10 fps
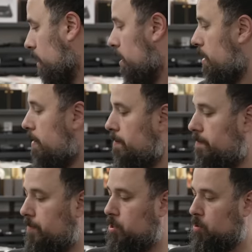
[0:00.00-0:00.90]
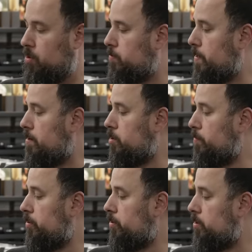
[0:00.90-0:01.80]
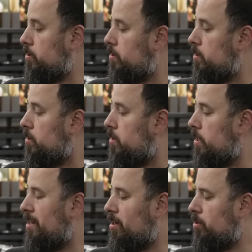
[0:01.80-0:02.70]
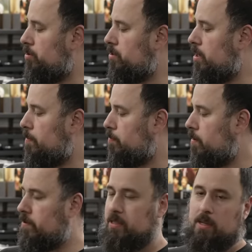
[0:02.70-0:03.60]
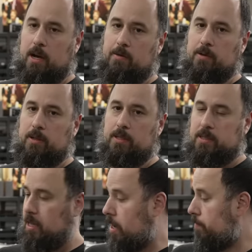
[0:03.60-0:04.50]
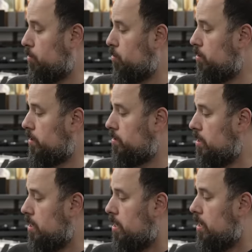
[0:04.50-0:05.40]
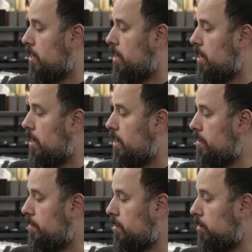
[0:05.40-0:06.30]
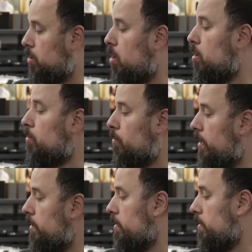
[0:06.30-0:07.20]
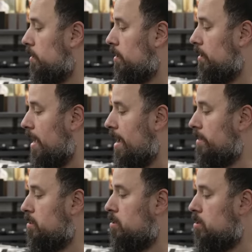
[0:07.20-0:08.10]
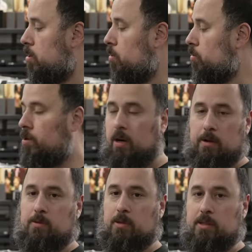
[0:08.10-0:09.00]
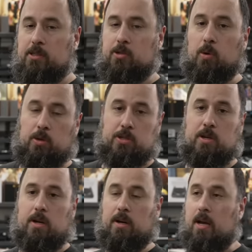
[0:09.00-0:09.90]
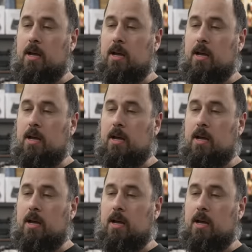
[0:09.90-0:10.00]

Uh, the Doors, Paris Blues. It includes uh, previously unreleased live recordings and the long awaited, last known unreleased Doors song.